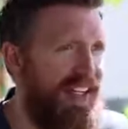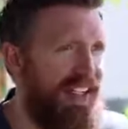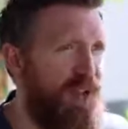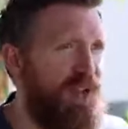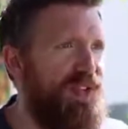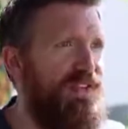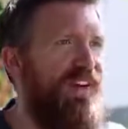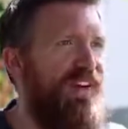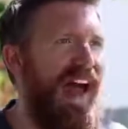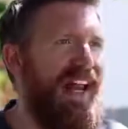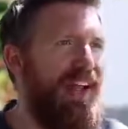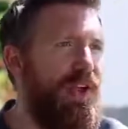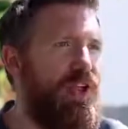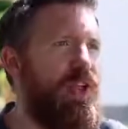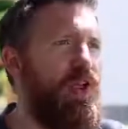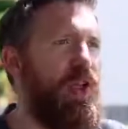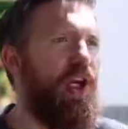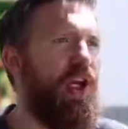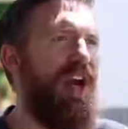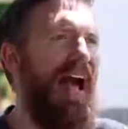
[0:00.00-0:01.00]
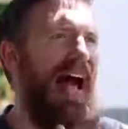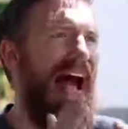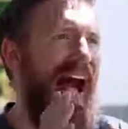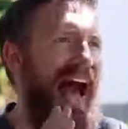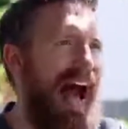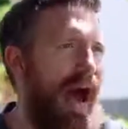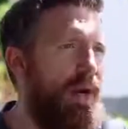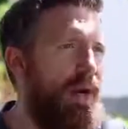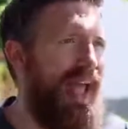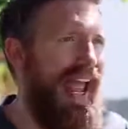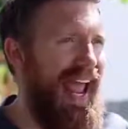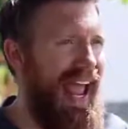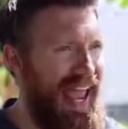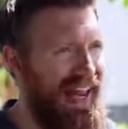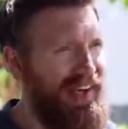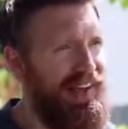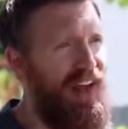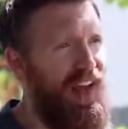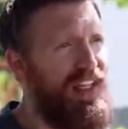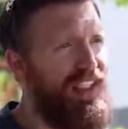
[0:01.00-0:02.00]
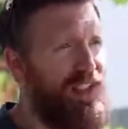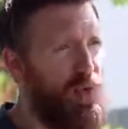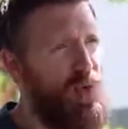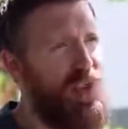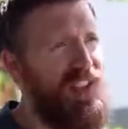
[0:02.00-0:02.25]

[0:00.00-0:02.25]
So it's vital you learn how to analyze a